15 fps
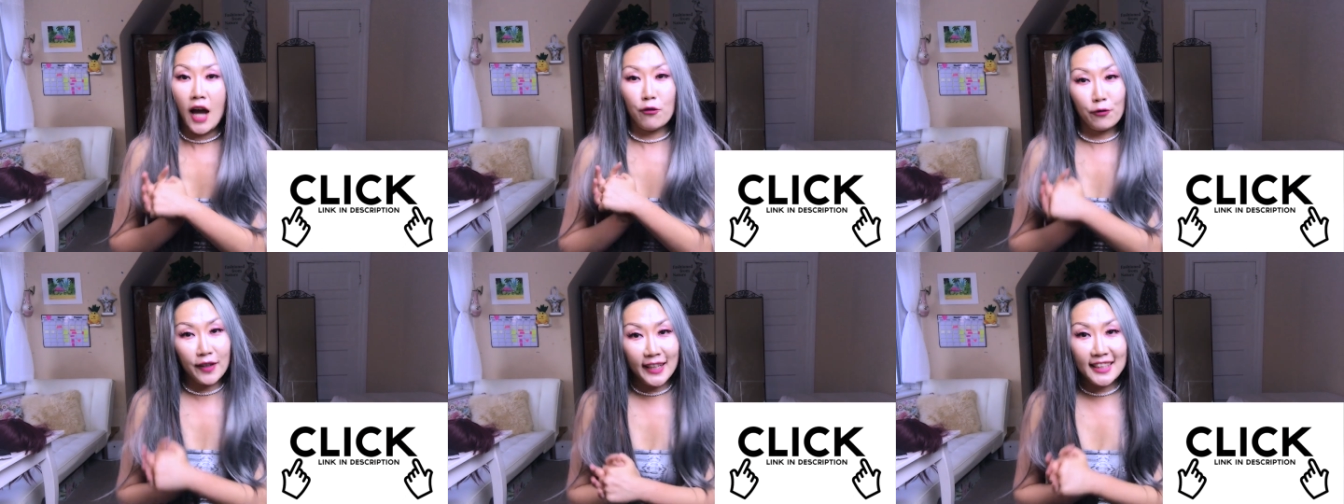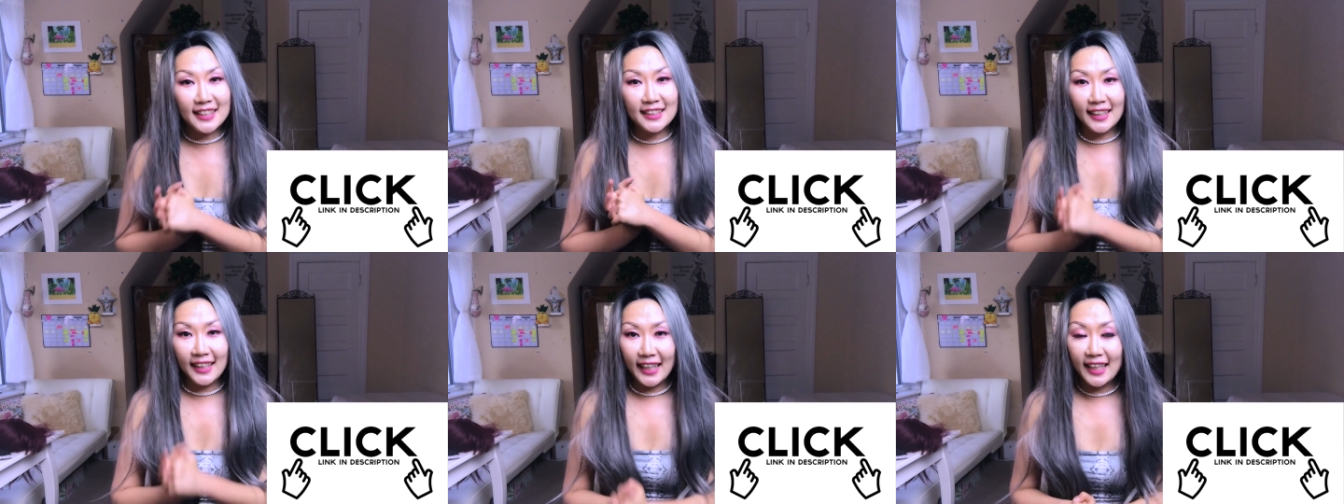
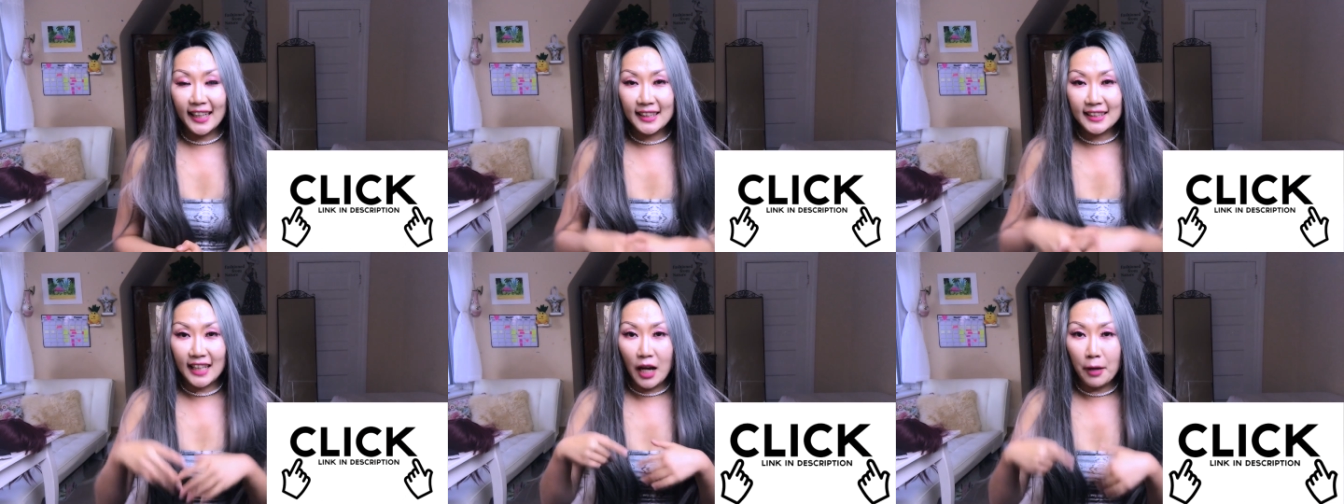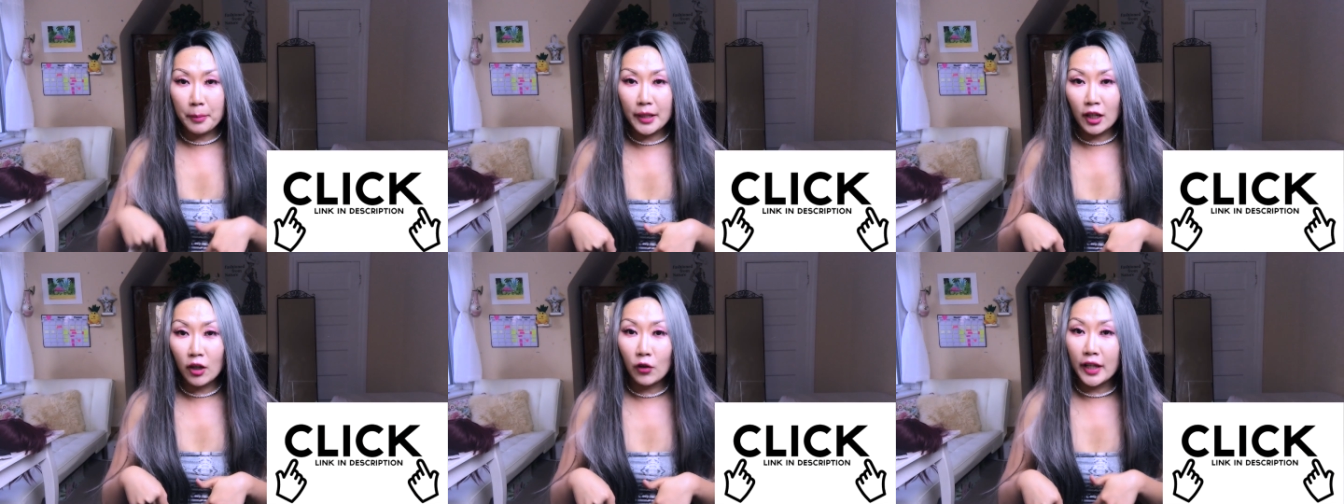wigs link down
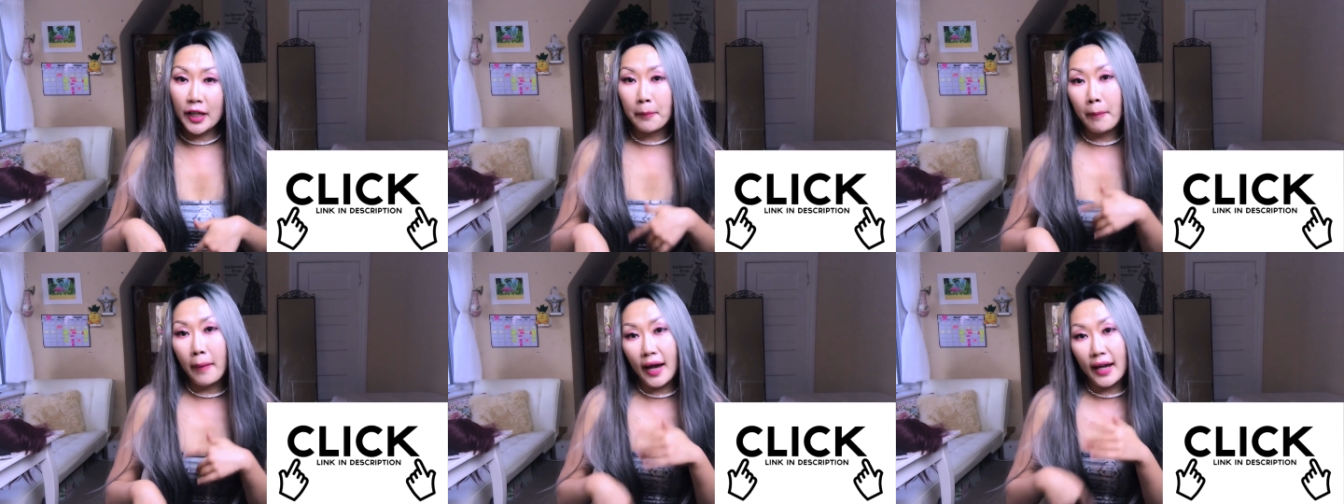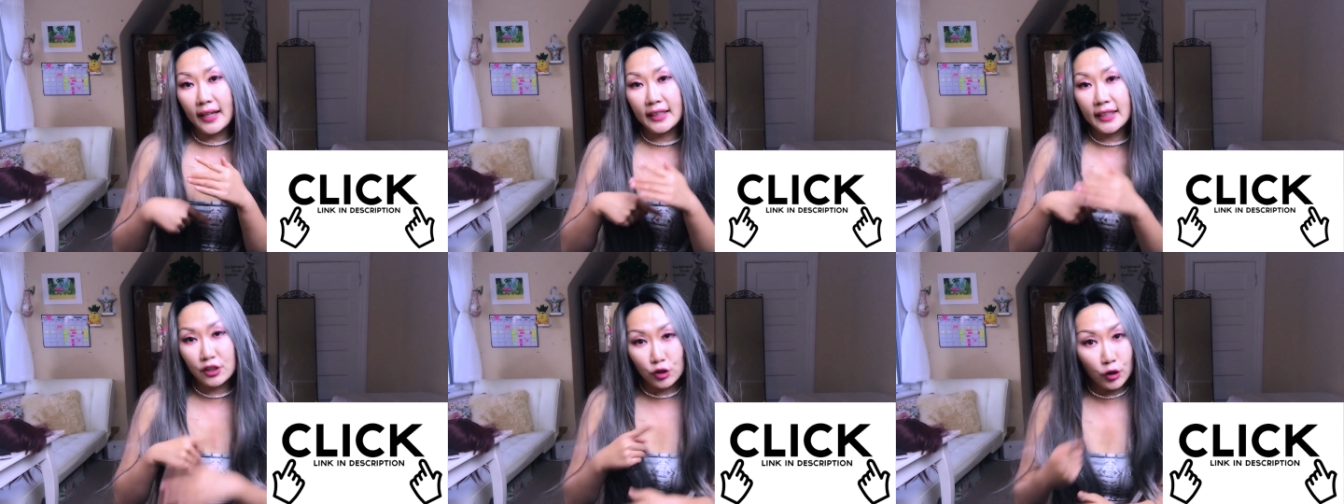below in
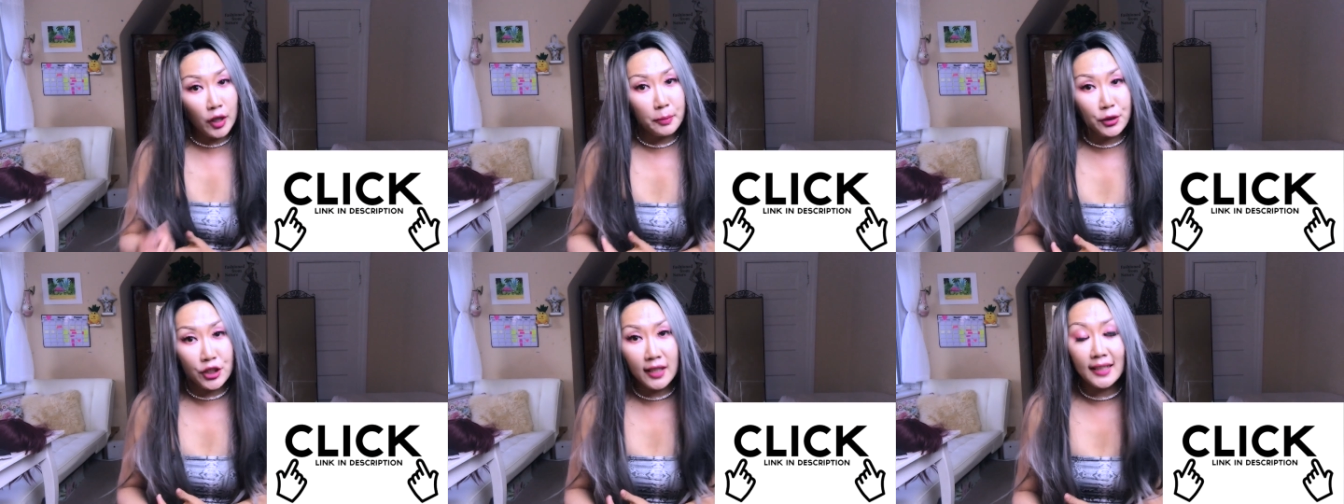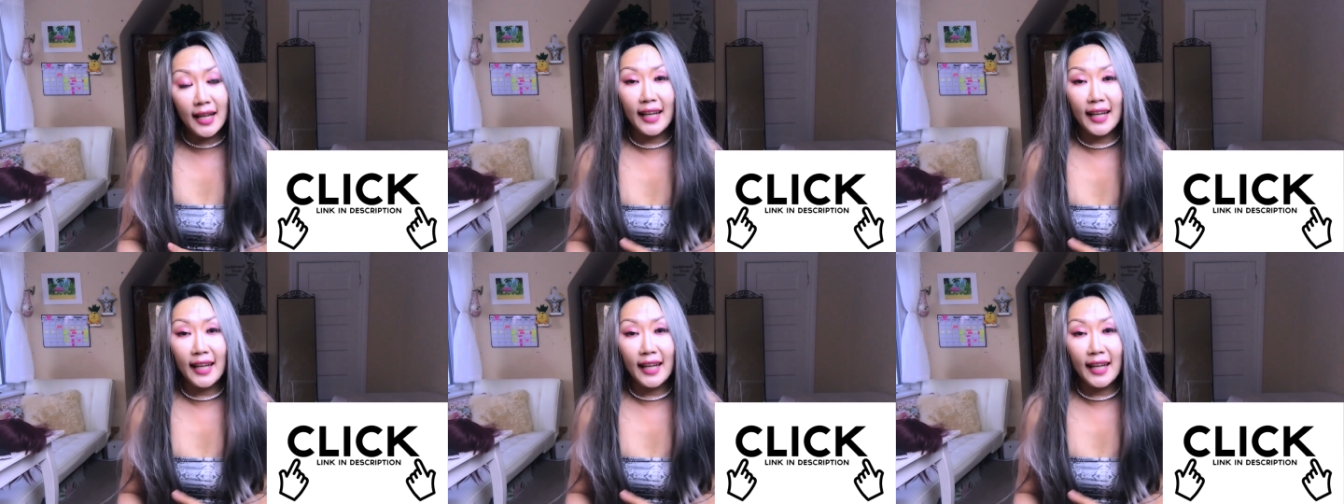my description,